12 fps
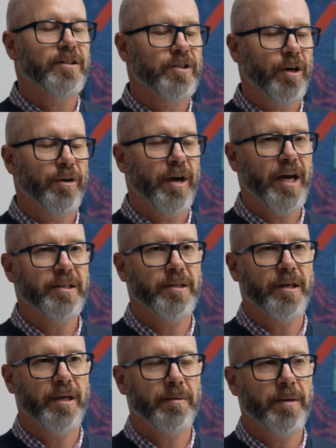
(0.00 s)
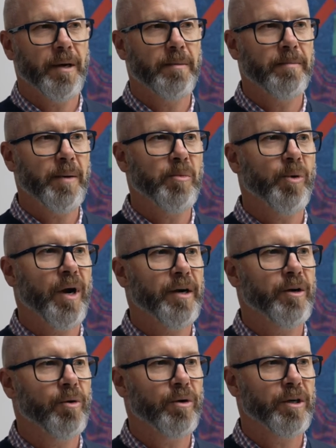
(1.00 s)
So as a
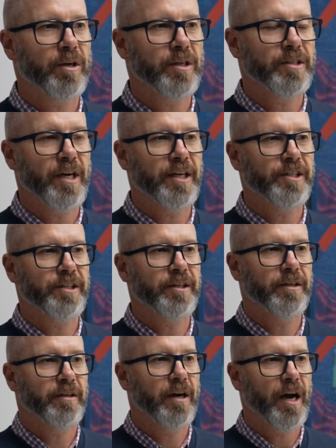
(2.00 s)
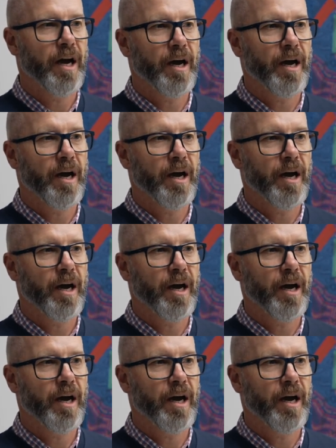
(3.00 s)
member-run organisation